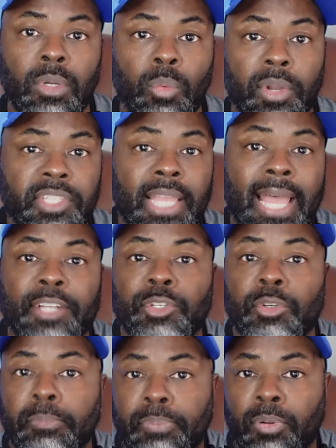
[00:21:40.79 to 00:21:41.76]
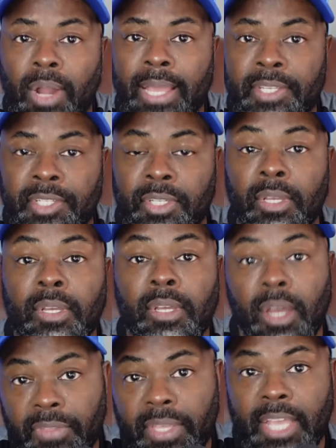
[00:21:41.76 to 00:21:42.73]
What is the actual price
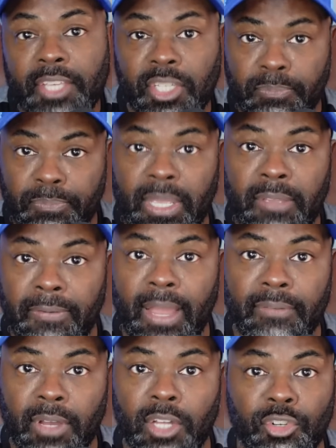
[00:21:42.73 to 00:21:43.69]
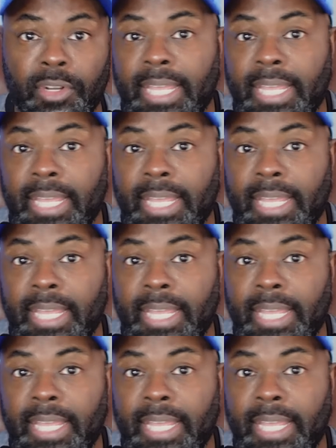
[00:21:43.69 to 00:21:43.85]
of the S&P 500